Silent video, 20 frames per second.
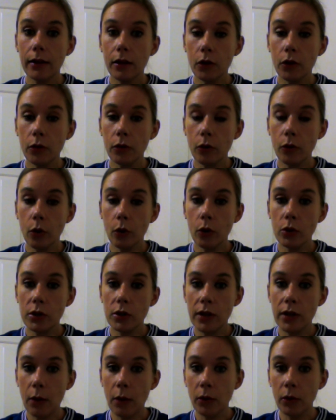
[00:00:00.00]
And of course
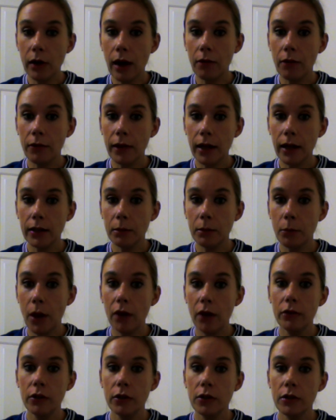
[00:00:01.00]
that would have the added
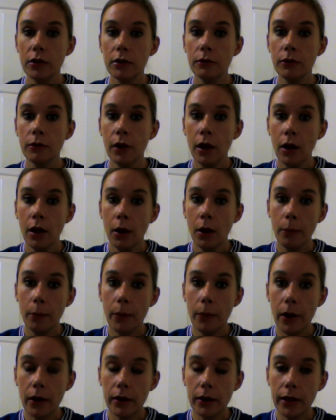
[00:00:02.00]
bonus of
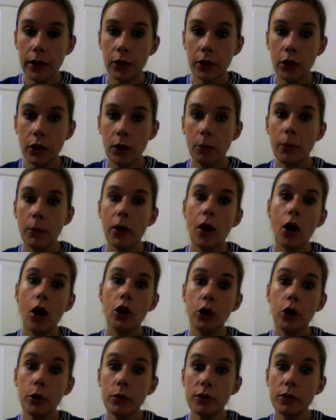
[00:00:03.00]
Burnley and QPR
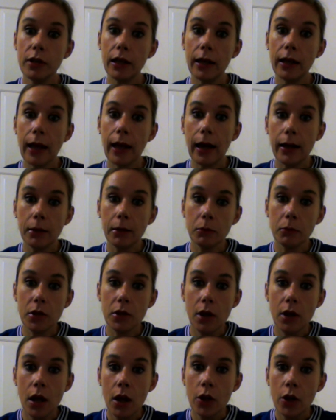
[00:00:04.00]
losing games,
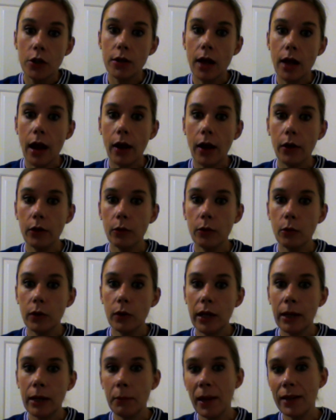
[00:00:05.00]
so
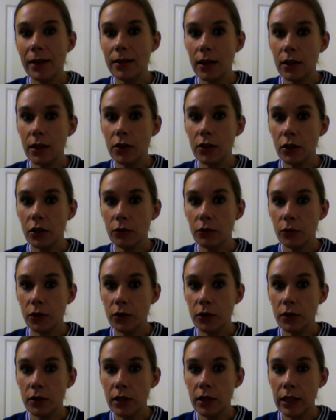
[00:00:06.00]
it makes it
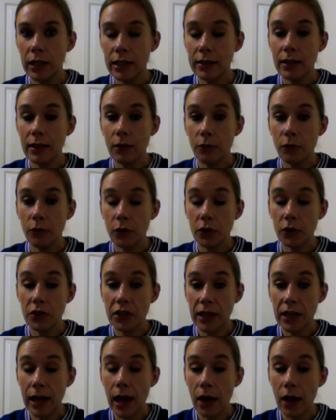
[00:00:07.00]
easier for us to
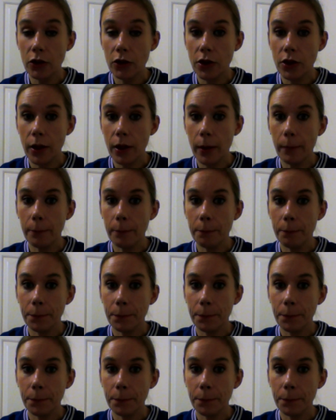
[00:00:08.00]
catch them.